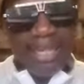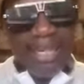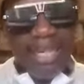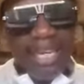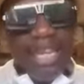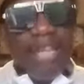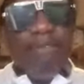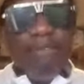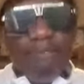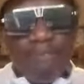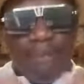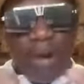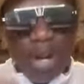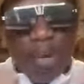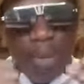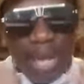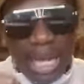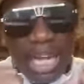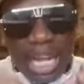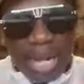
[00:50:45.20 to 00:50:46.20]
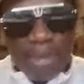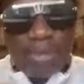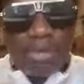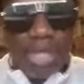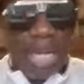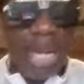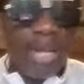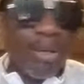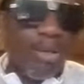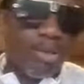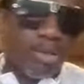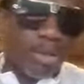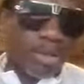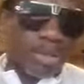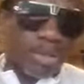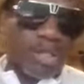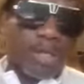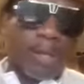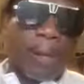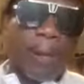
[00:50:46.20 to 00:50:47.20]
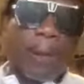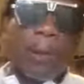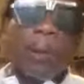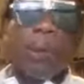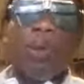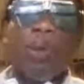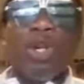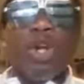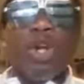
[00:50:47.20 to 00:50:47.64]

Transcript: in following Councillor Lutterodt. With